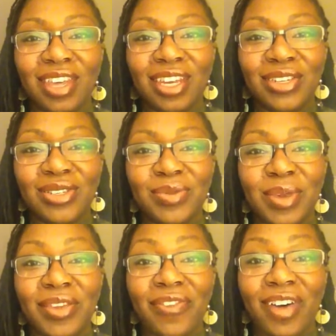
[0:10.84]
finished
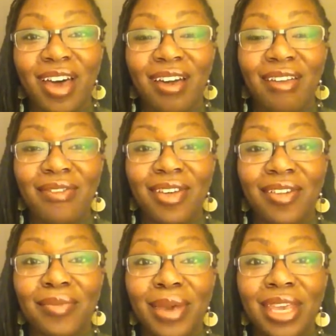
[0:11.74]
week 5
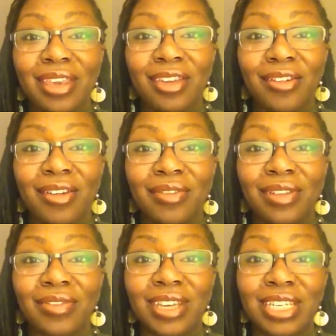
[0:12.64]
of my year
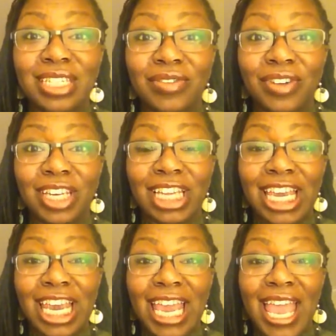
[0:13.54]
of living
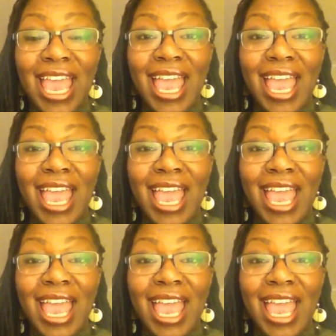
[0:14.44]
differently.